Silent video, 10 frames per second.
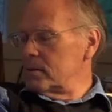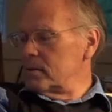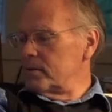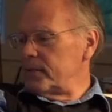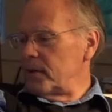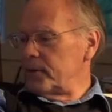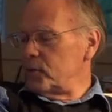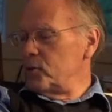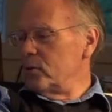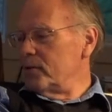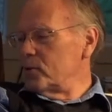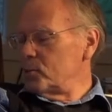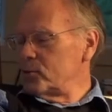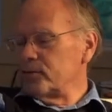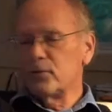felt that the universe
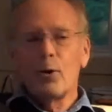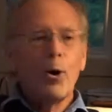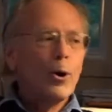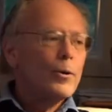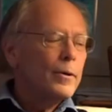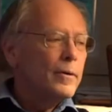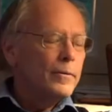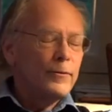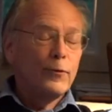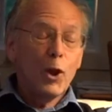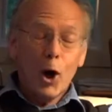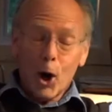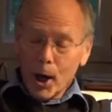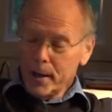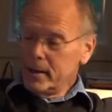was a flawed
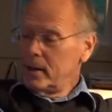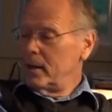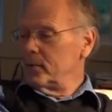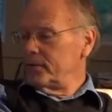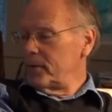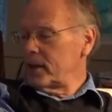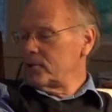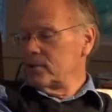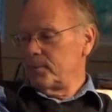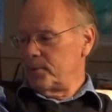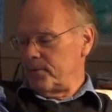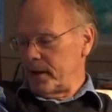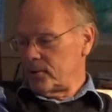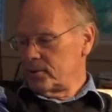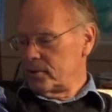reflection of
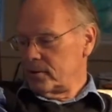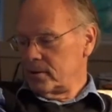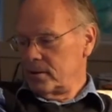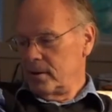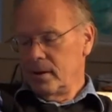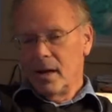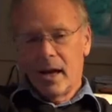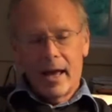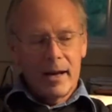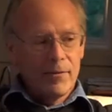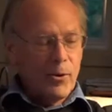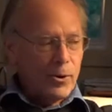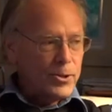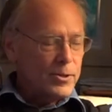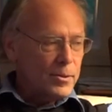perfection. And of
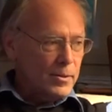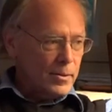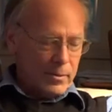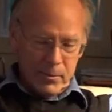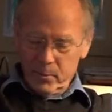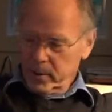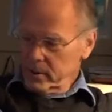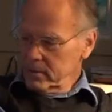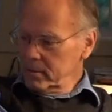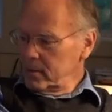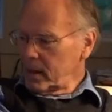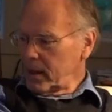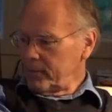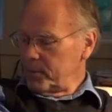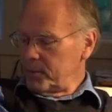course, we
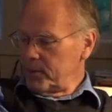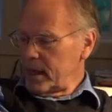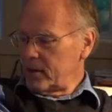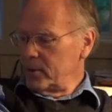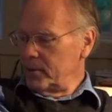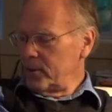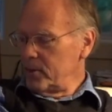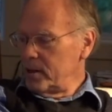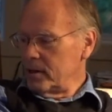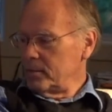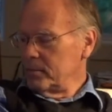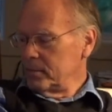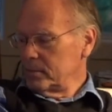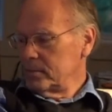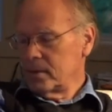have the Pythagorean theorem
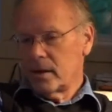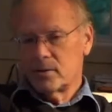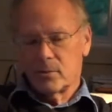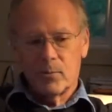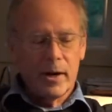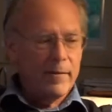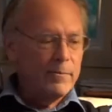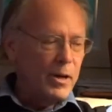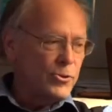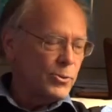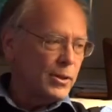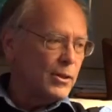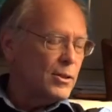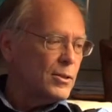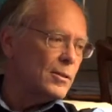as a way of measuring the
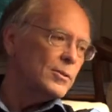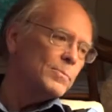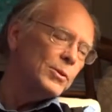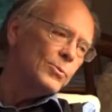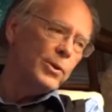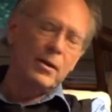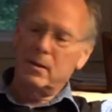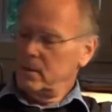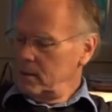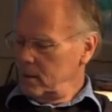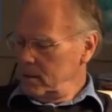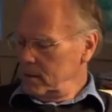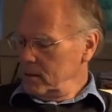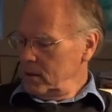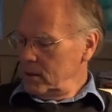distance between
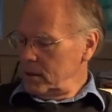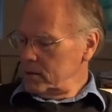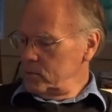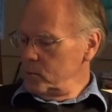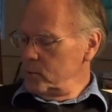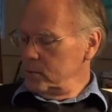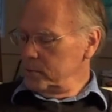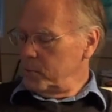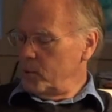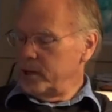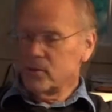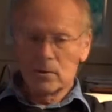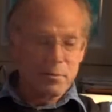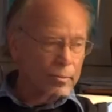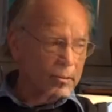two points.